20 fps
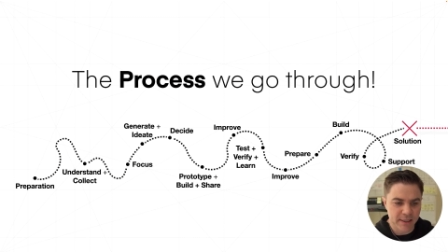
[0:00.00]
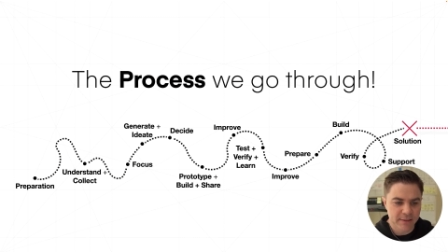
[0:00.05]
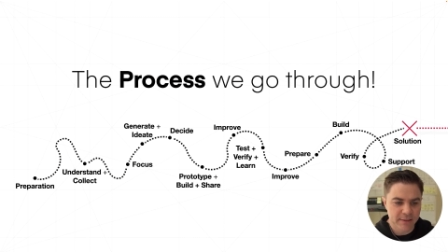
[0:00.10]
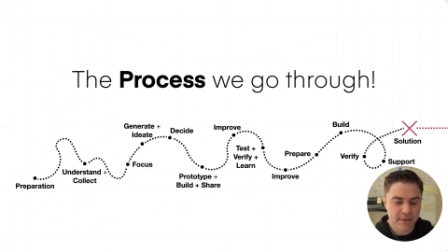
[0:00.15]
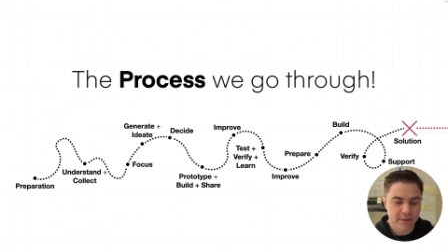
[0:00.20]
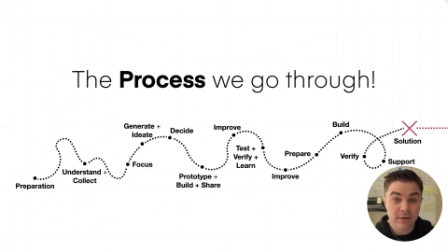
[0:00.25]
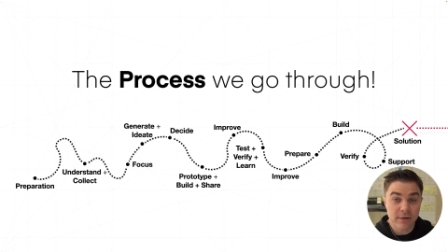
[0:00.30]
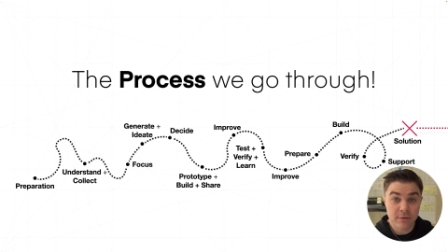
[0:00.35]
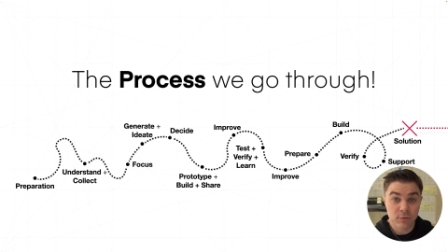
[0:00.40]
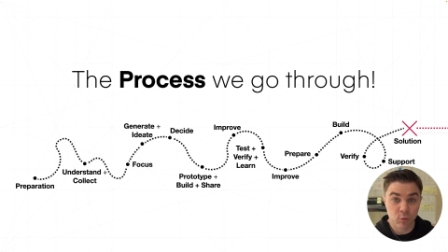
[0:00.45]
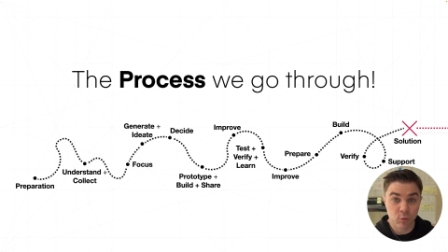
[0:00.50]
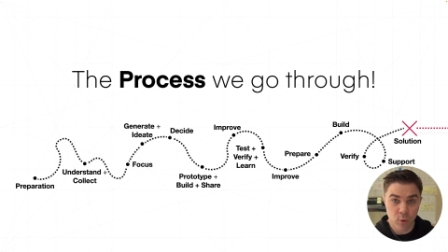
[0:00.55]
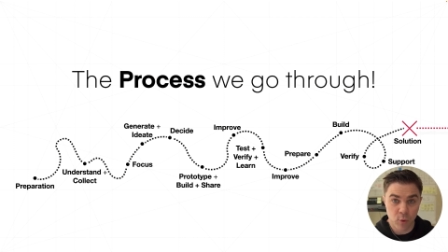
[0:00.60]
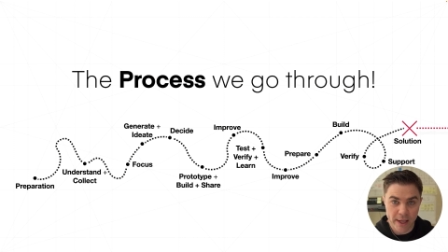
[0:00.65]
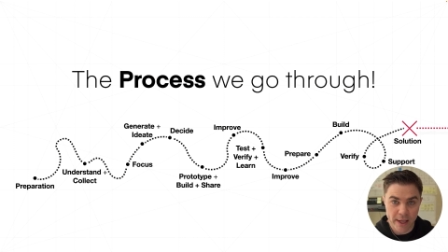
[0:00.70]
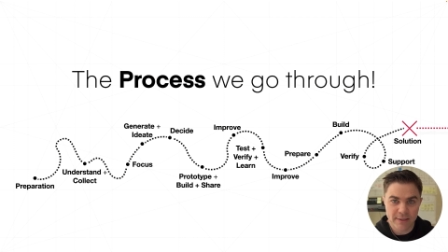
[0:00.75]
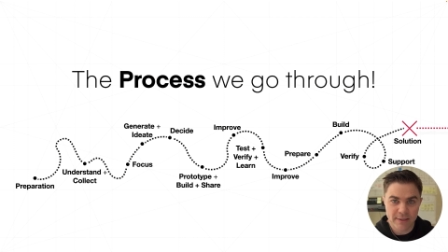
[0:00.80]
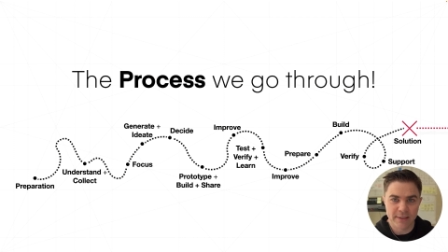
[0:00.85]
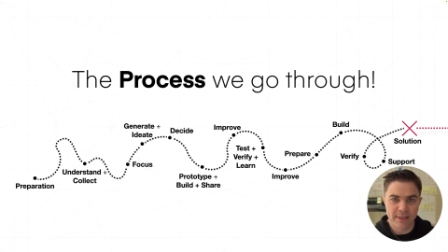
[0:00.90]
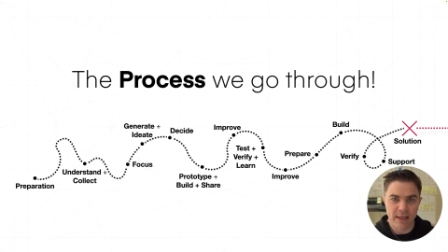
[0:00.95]
There's
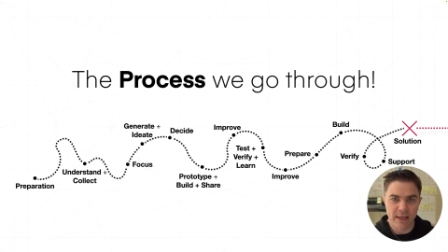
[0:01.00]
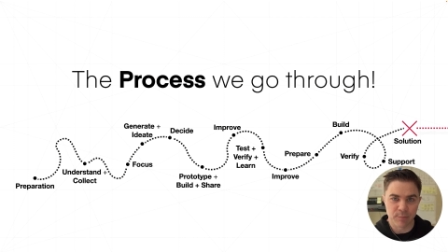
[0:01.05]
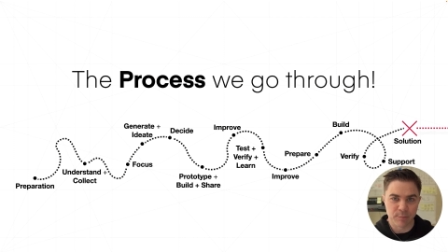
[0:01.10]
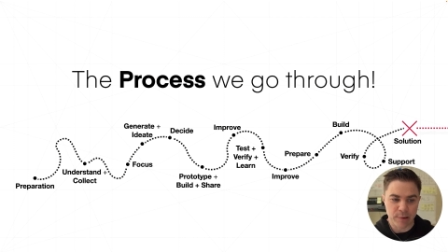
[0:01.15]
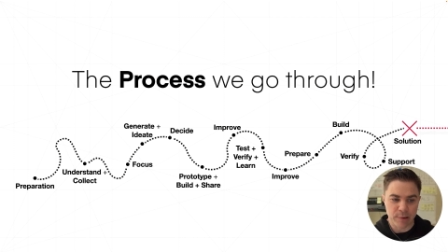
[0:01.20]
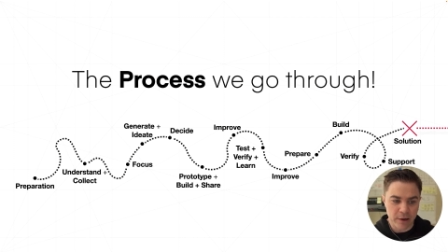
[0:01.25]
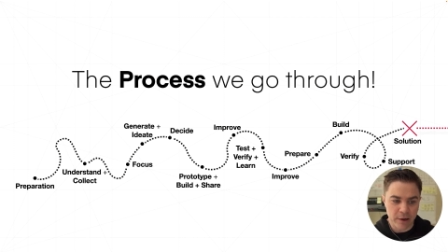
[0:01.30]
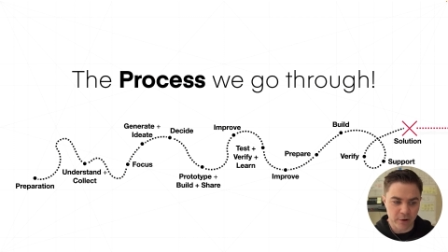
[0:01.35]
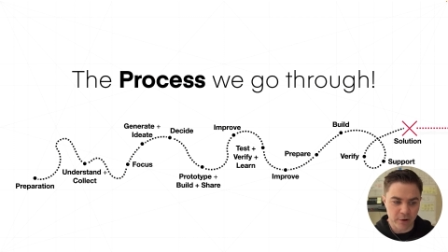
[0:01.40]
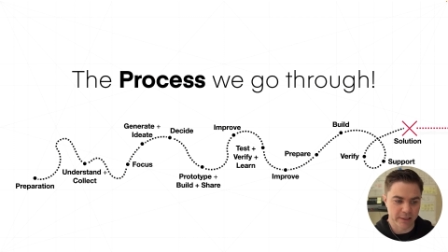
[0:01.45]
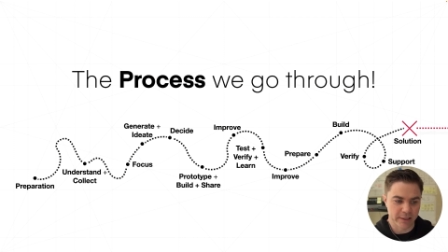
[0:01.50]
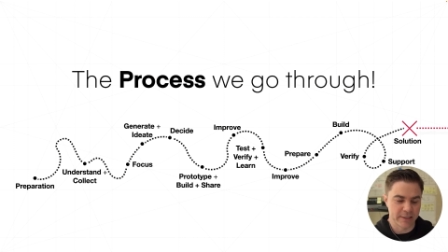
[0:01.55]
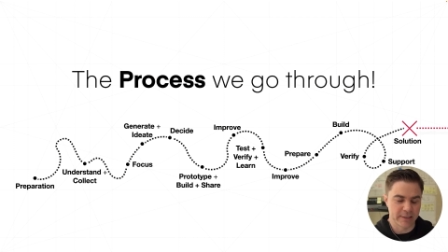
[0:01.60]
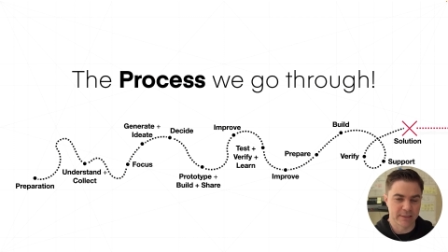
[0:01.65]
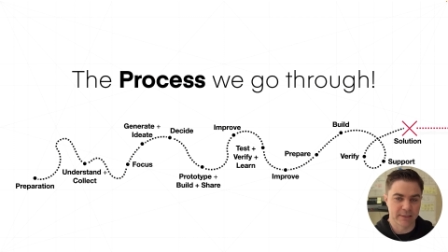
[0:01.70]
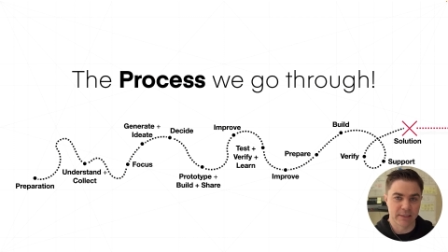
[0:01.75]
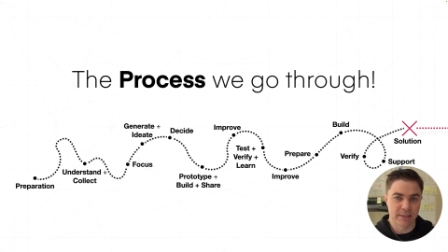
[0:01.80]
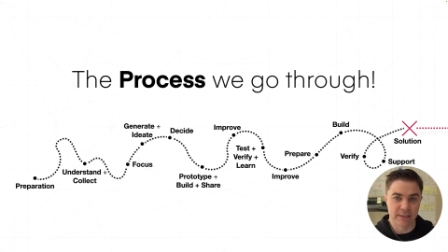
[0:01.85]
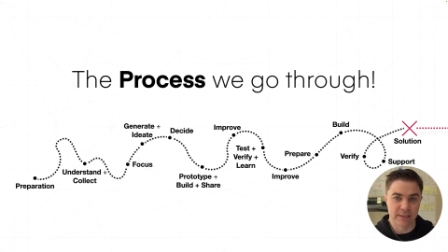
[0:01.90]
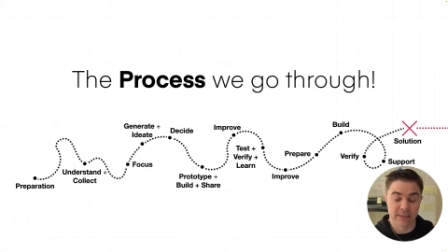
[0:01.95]
ways to get better at these
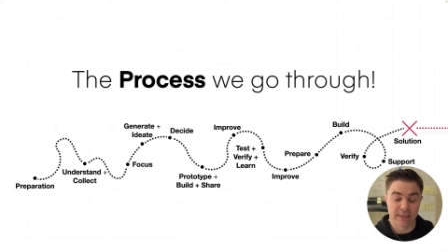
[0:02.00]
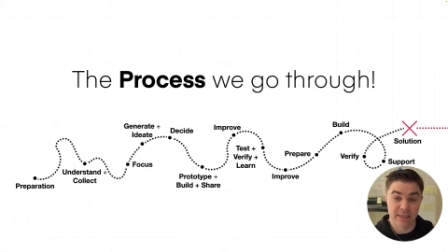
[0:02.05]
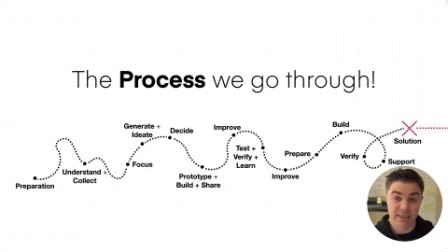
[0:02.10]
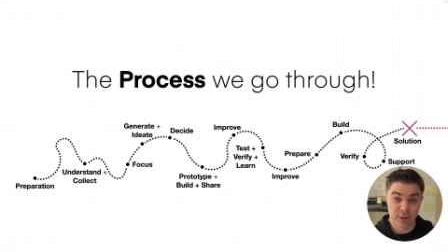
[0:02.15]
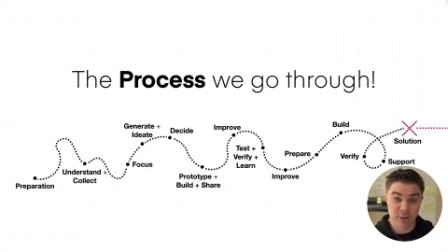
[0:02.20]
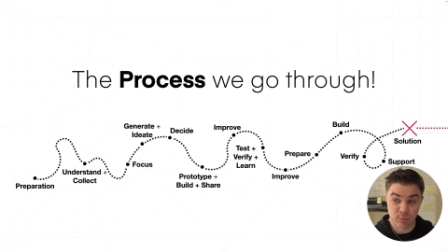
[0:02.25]
things and there's